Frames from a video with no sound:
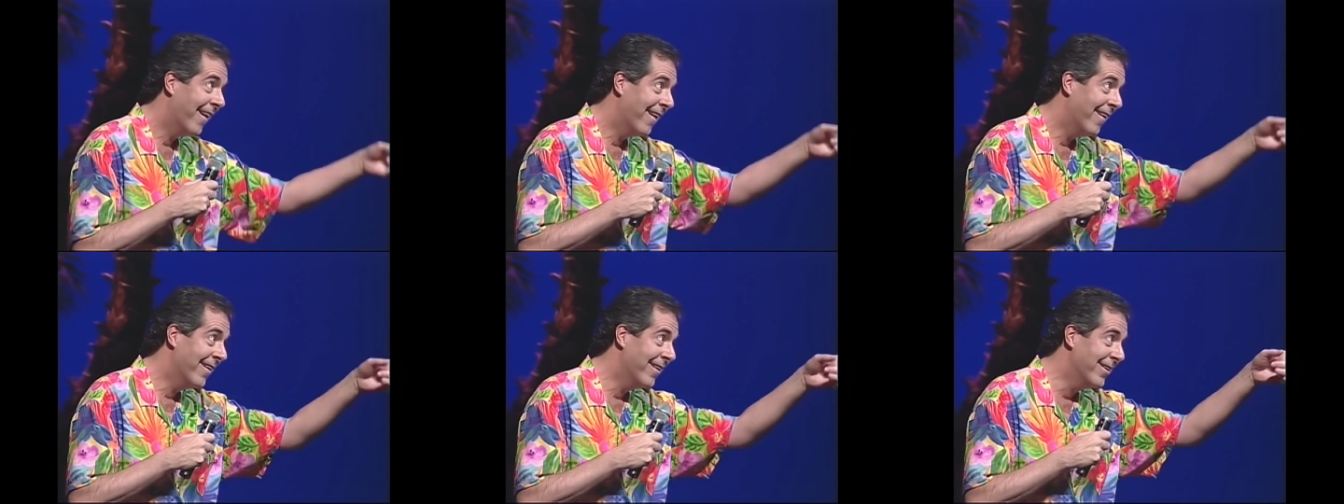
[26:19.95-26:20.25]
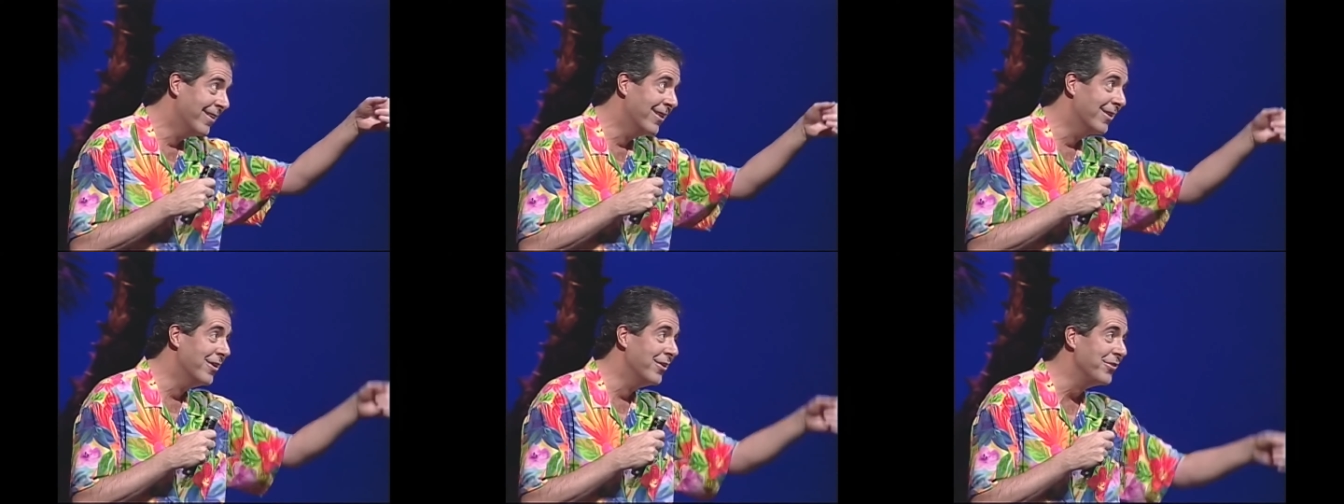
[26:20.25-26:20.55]

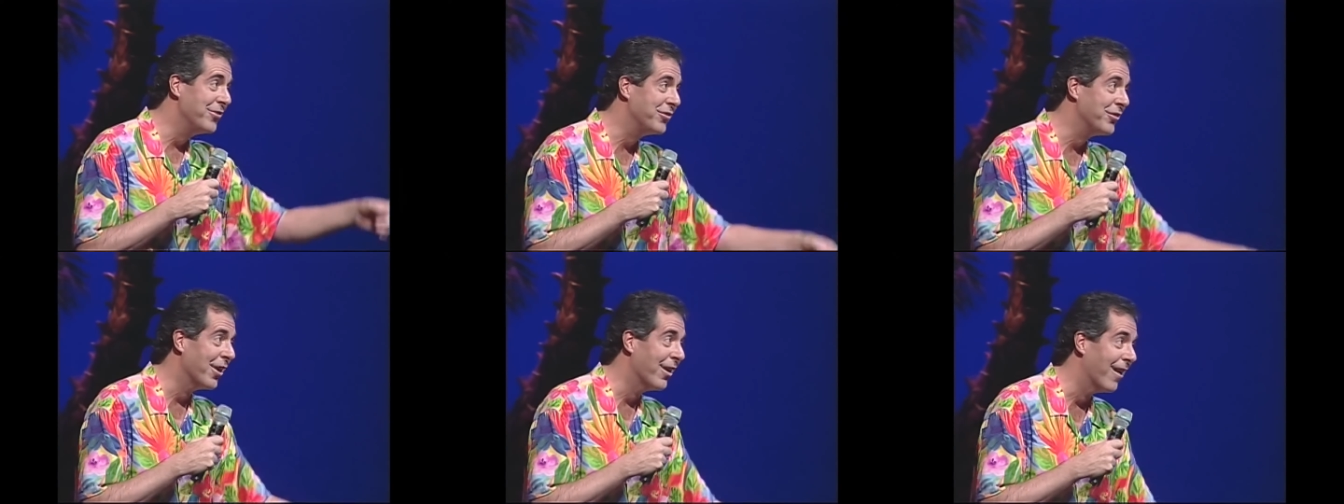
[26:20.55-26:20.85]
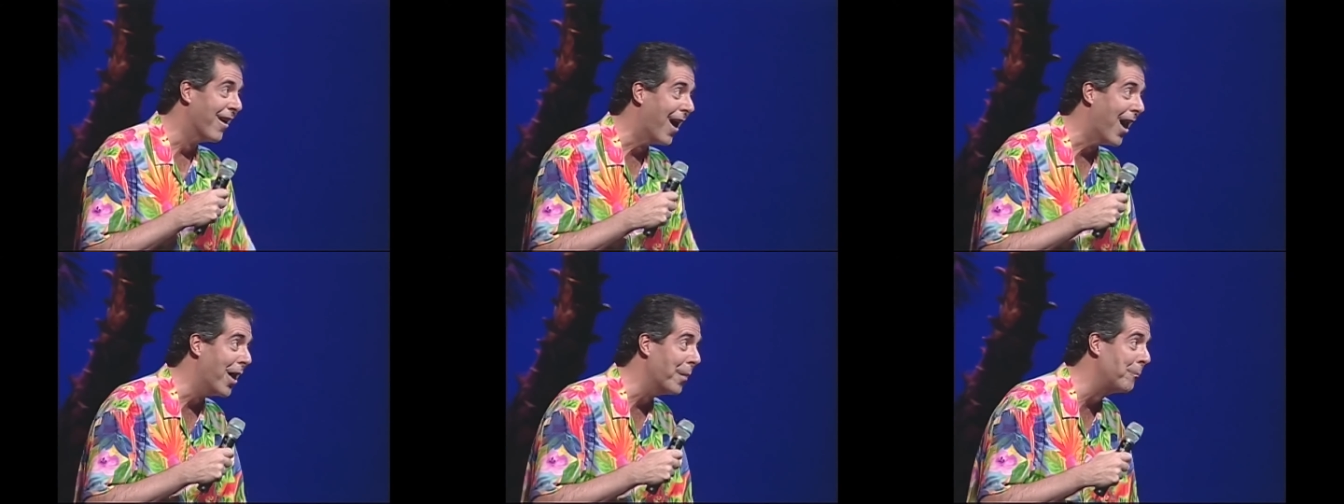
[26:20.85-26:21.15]
you
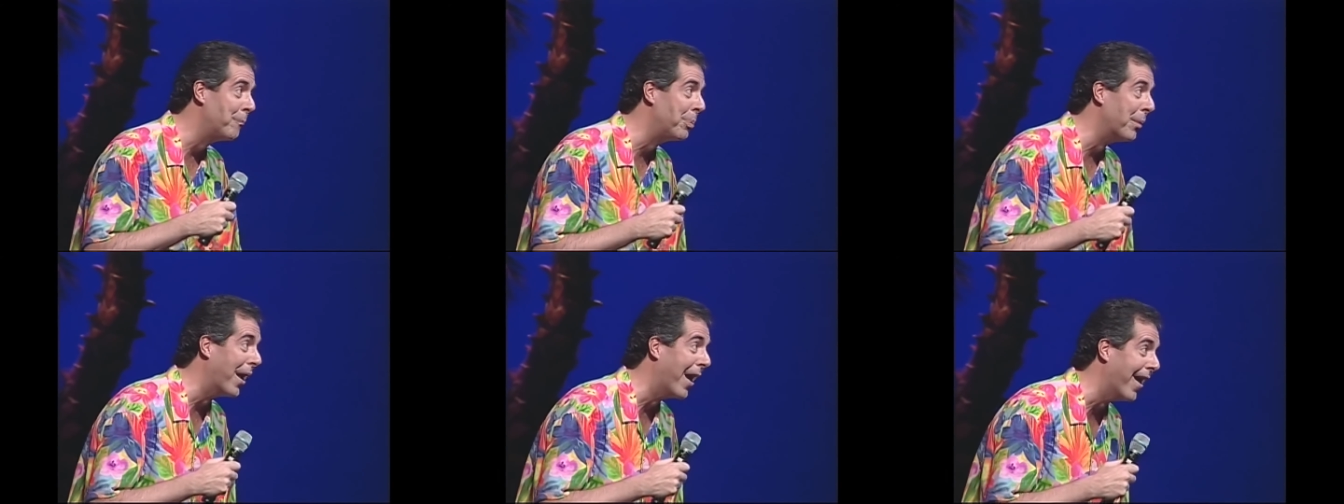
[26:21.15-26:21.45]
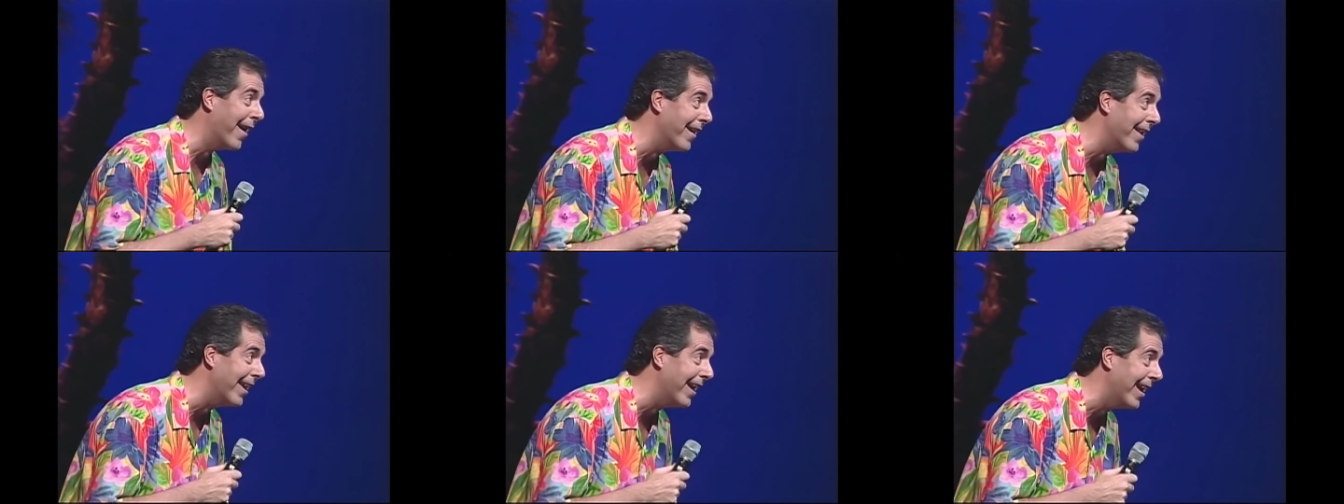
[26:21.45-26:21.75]
sure are
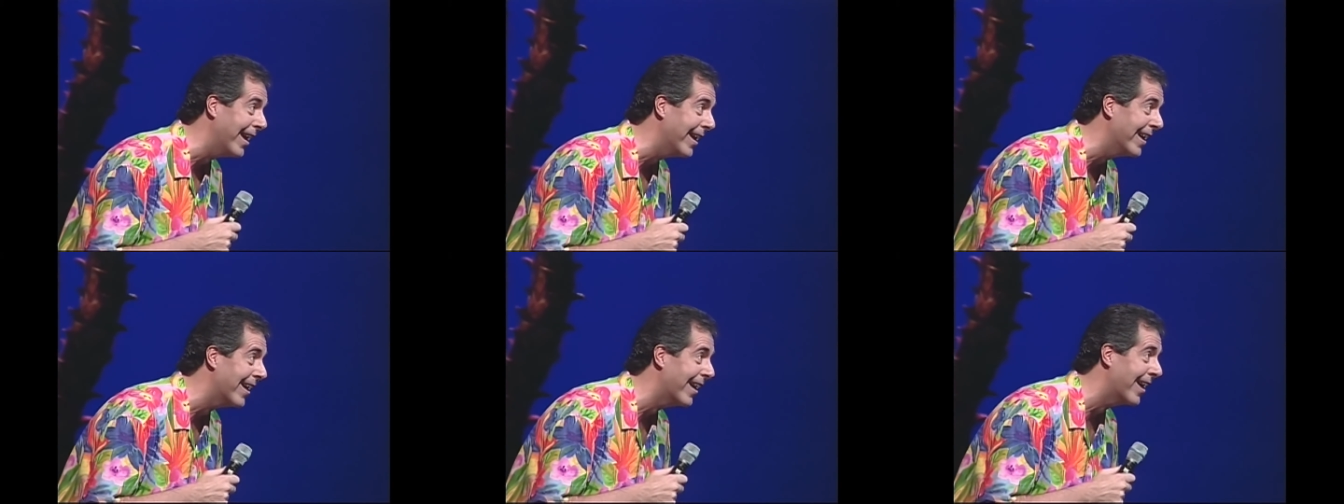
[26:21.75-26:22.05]
pretty.